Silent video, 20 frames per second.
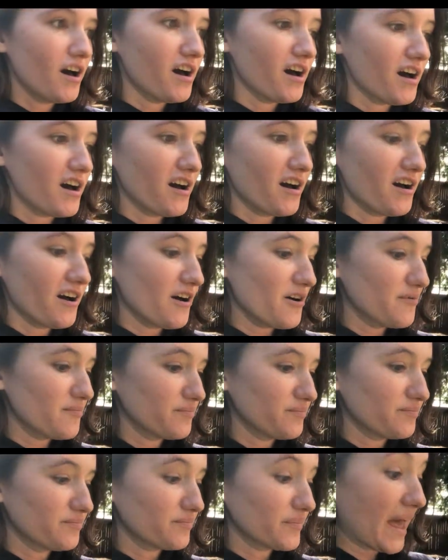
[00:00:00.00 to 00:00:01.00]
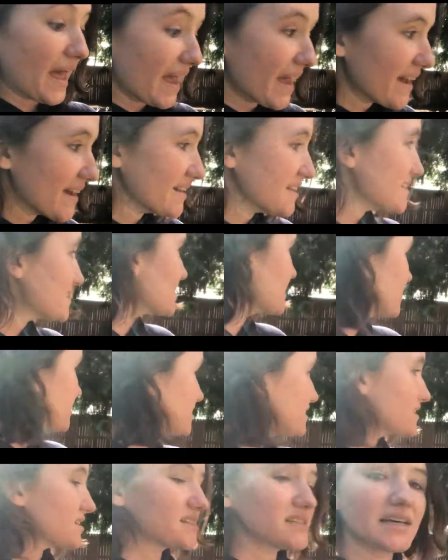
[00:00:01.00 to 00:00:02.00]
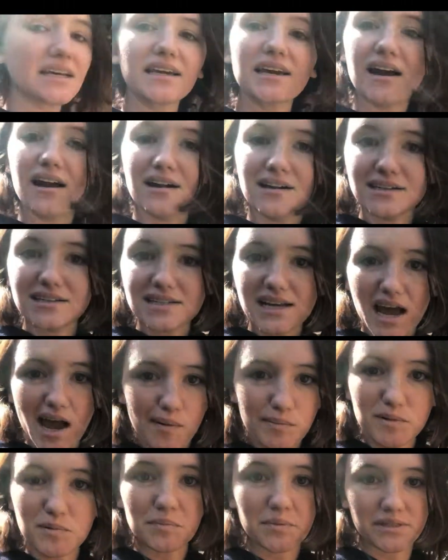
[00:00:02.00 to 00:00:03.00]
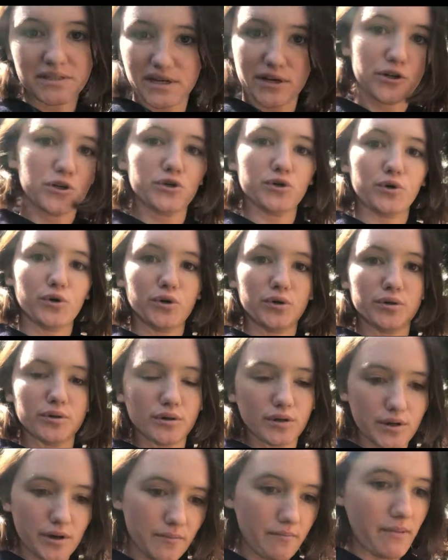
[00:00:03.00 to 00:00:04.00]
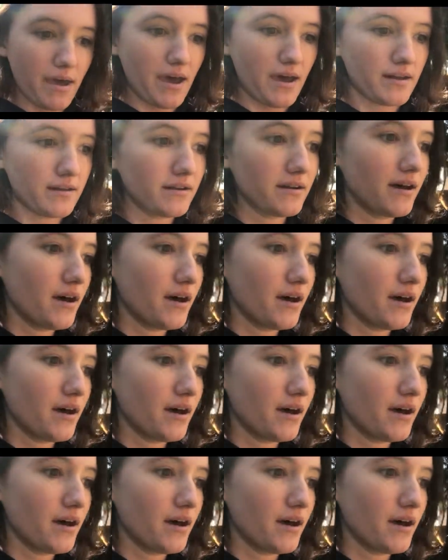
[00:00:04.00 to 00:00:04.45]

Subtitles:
and this is like untapped potential, man.